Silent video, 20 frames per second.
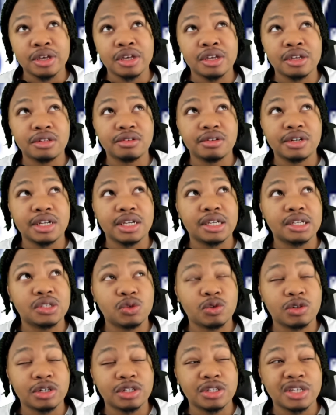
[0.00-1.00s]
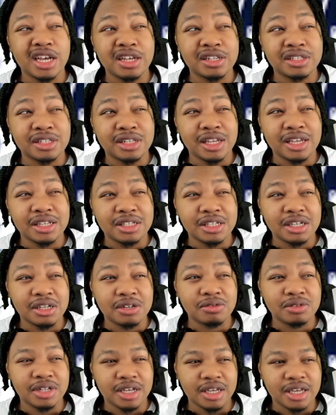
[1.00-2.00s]
And 2018,
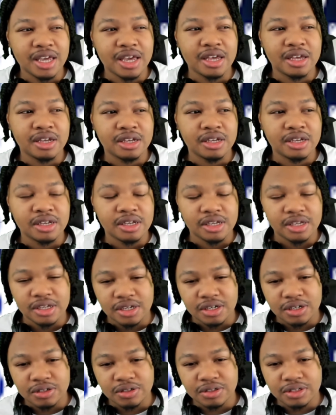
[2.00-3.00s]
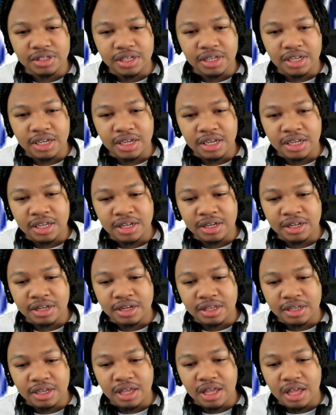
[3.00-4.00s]
it was like yeah, I was in
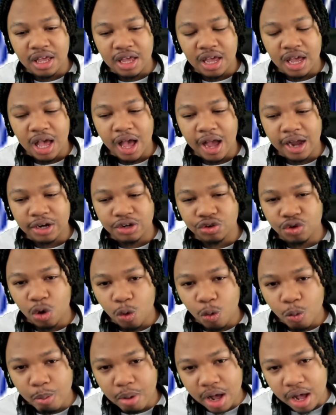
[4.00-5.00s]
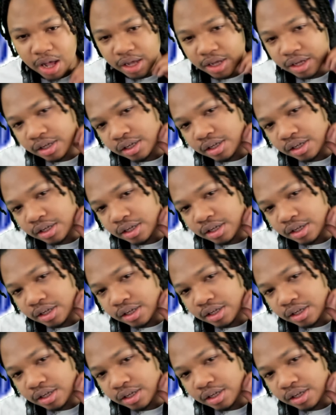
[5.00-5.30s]
October.